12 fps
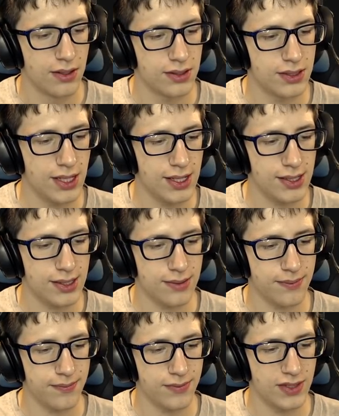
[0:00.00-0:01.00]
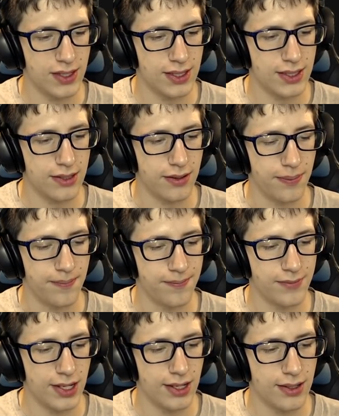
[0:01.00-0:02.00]
Yeah, yeah,
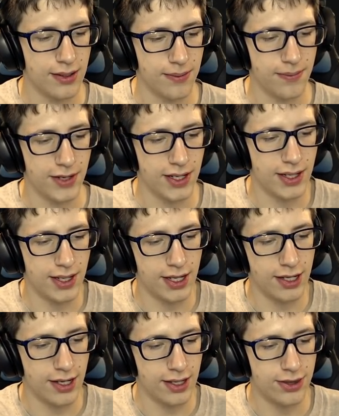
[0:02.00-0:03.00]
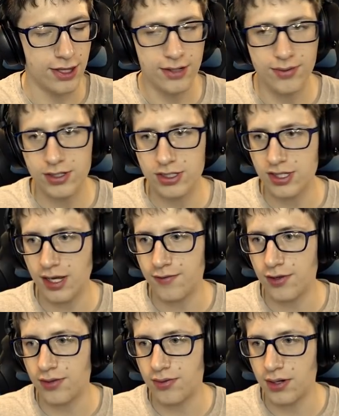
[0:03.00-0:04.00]
yeah. I, I, I think we just have
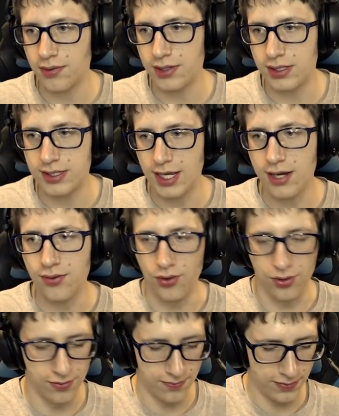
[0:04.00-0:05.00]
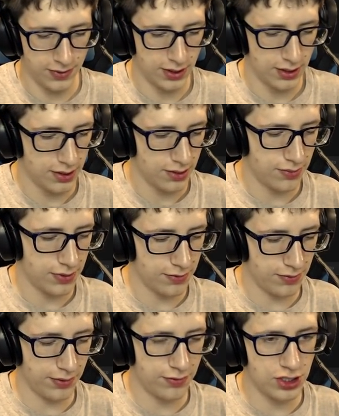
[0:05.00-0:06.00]
to throw in the towel. We,
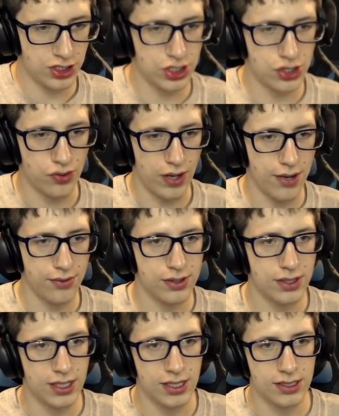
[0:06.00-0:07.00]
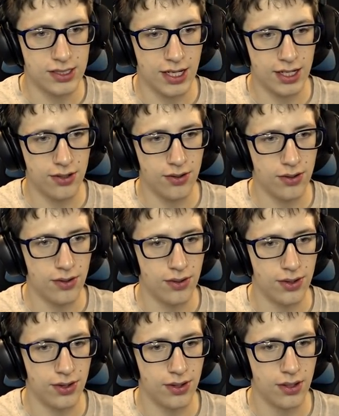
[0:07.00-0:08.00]
we've just drowned the entire
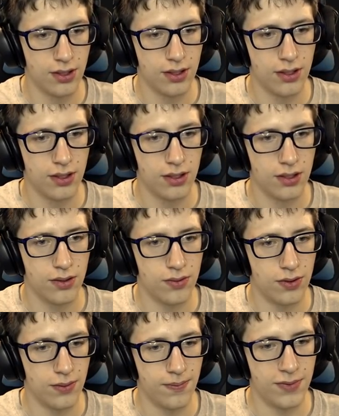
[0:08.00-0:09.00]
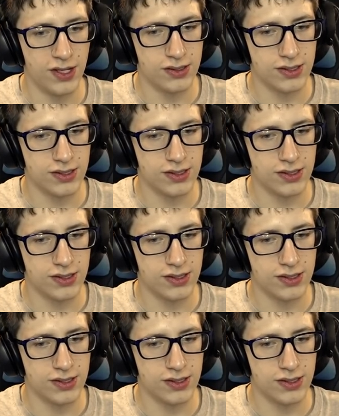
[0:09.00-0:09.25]
Earth. Or at